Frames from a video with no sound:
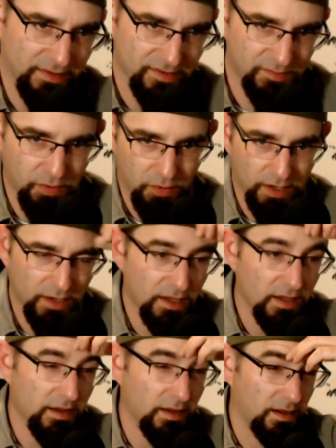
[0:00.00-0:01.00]
this point,
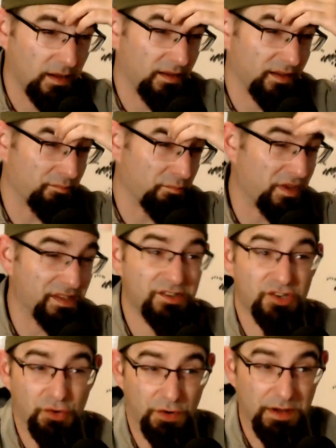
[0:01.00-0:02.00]

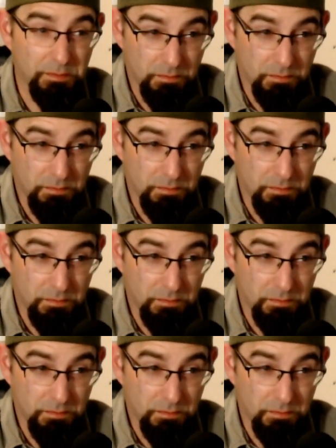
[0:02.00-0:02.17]
mid-stream.